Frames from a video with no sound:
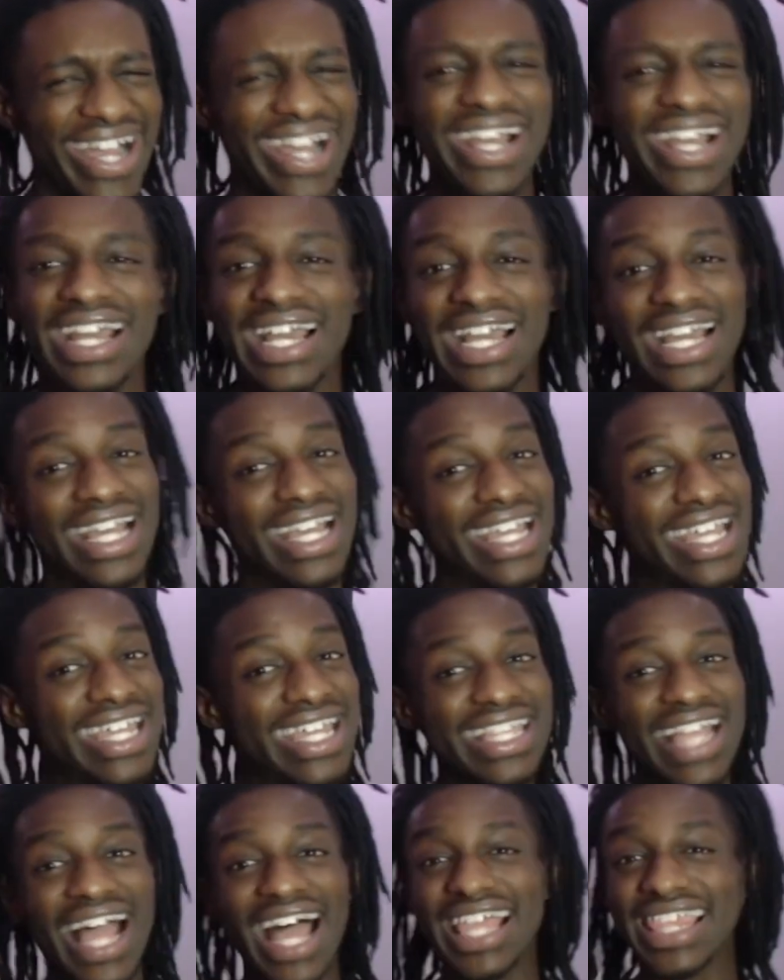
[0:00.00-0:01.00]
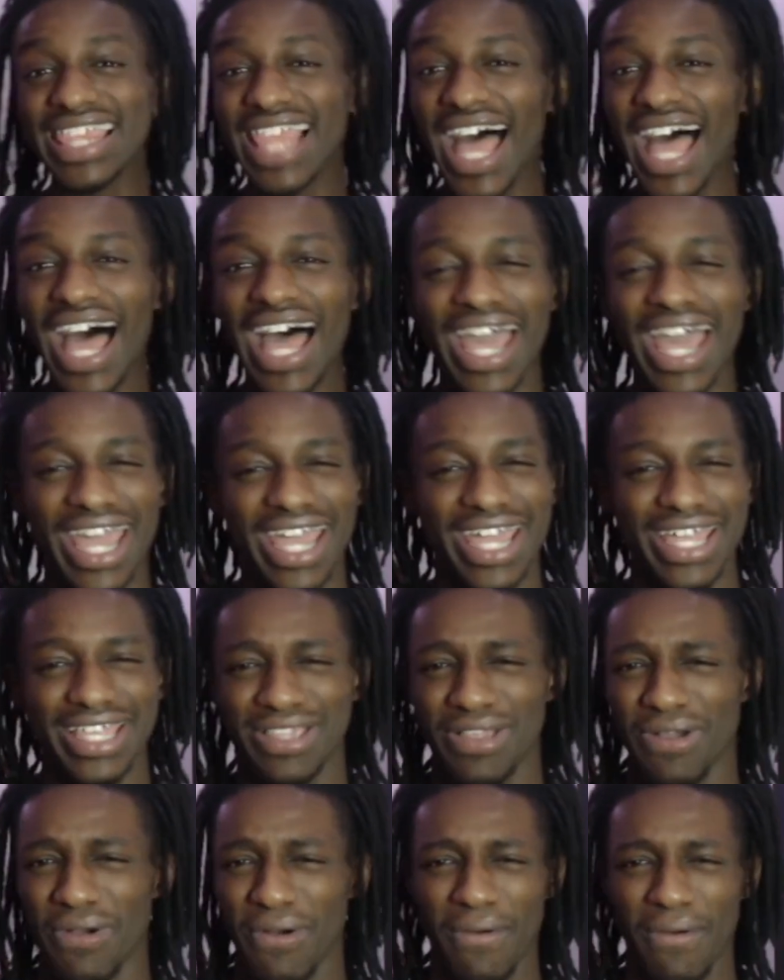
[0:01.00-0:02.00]
He's not lying.
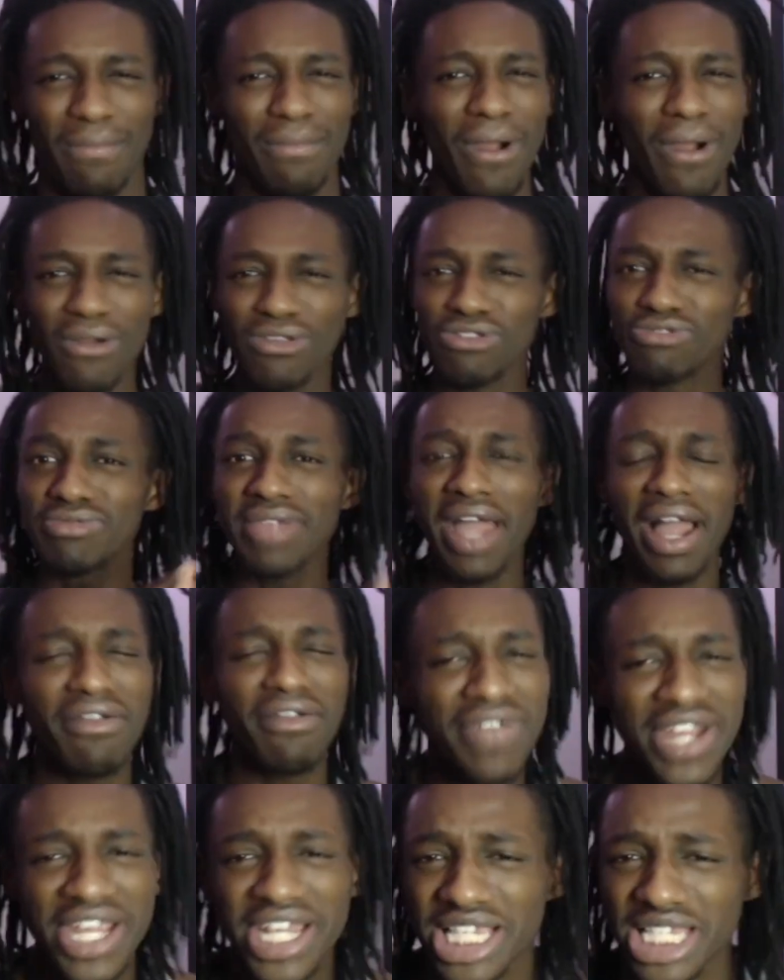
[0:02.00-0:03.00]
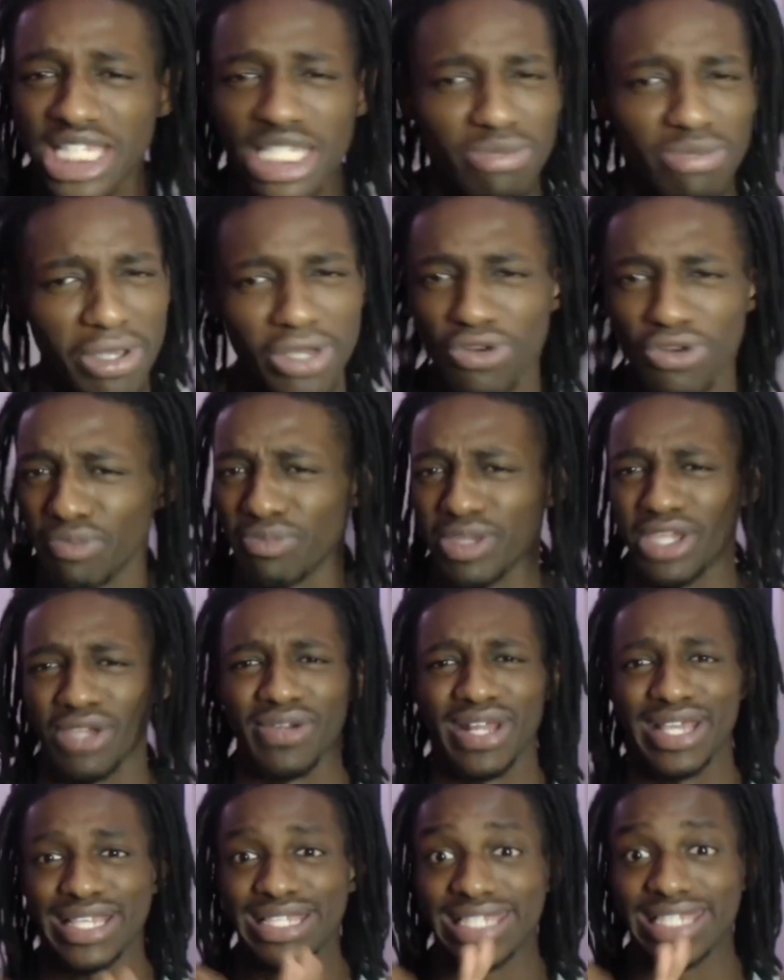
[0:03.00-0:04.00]
So, bro, you not really spit on me.
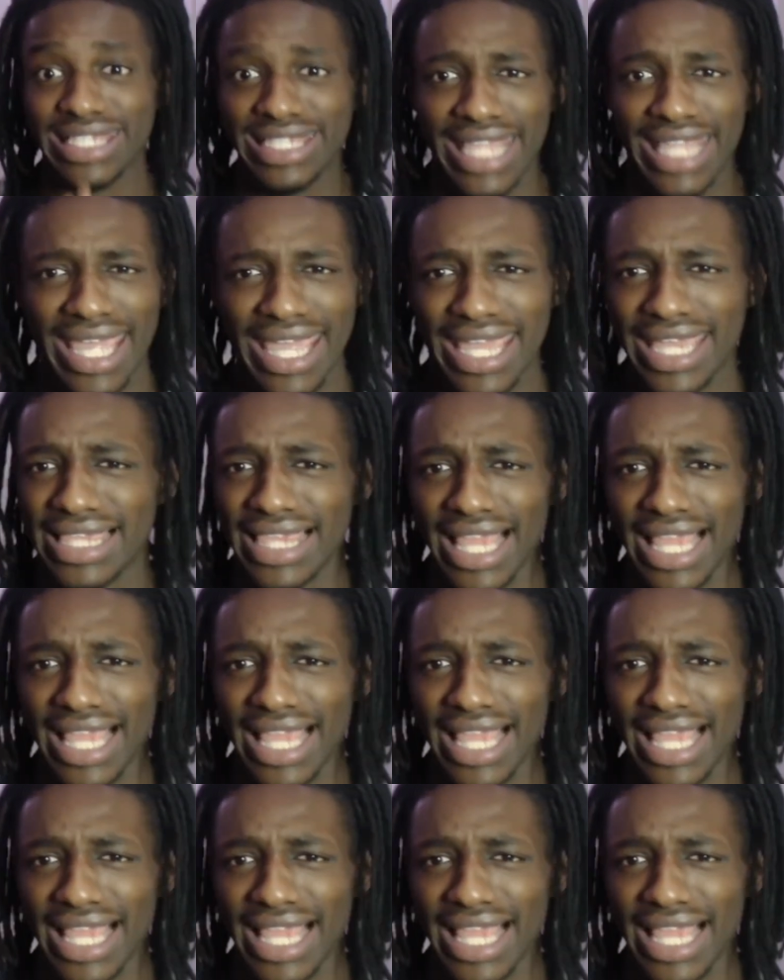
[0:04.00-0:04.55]
That's dead.